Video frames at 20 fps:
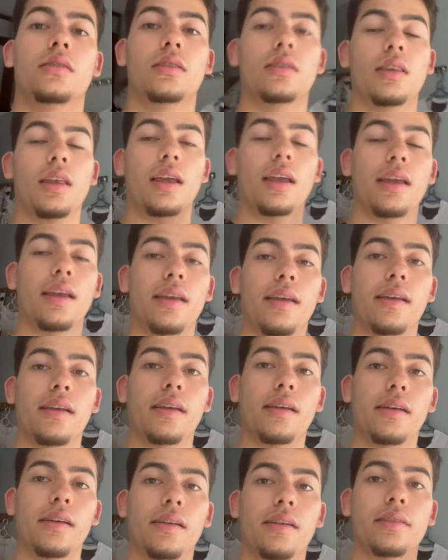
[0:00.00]

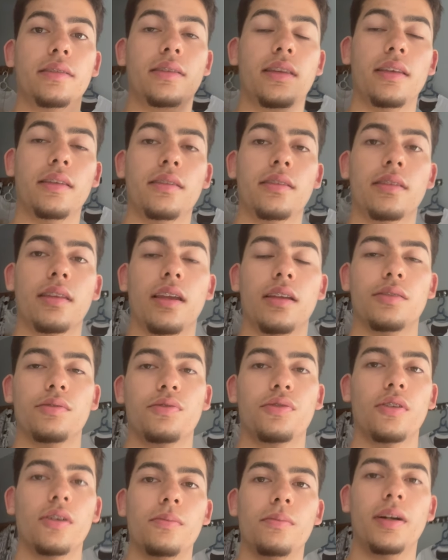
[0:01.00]
the
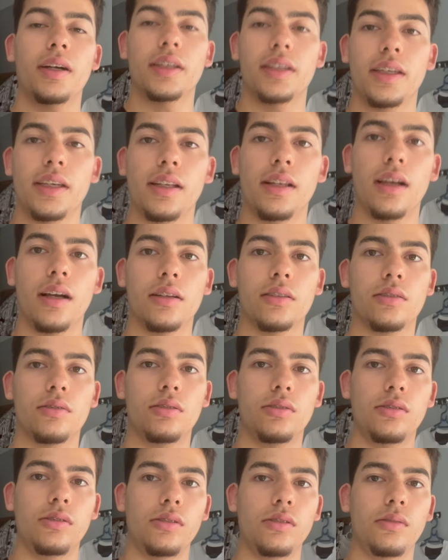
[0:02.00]
distance from Manila
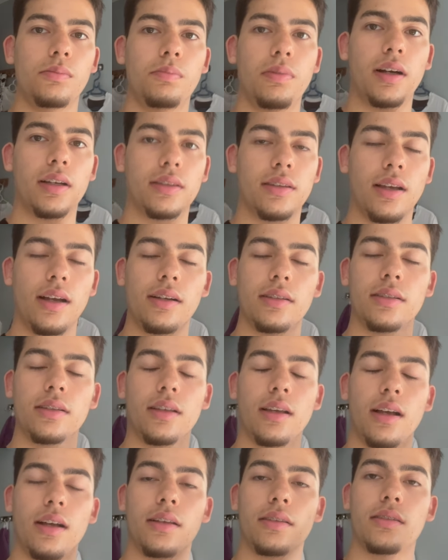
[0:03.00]
to
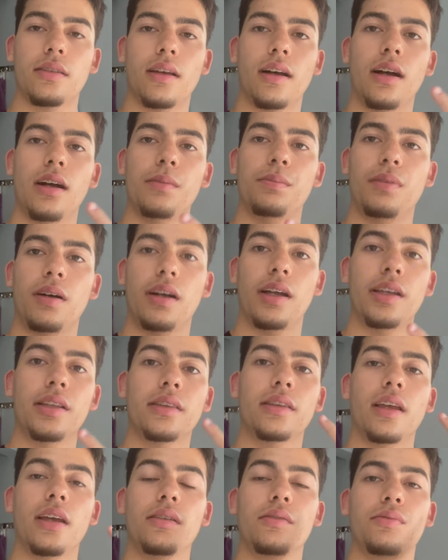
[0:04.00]
Batangas harbor
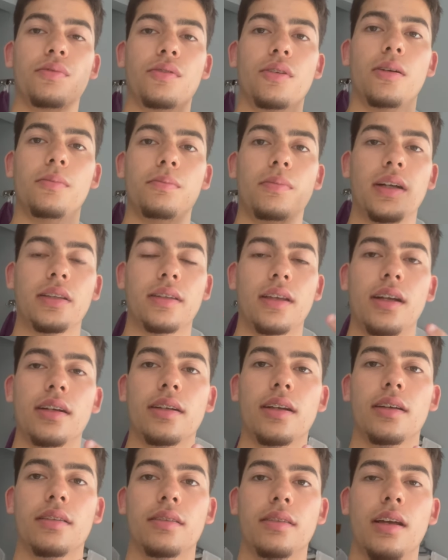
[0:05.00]
and then from
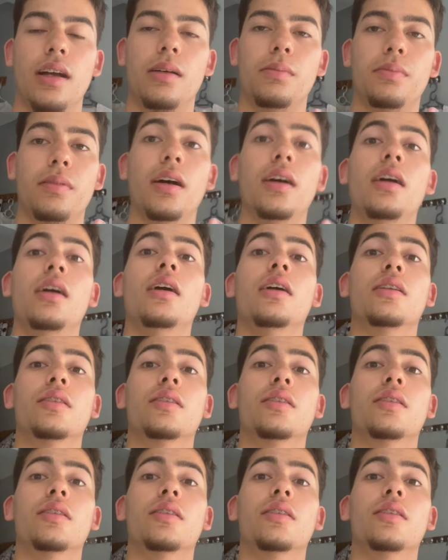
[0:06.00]
Batangas harbor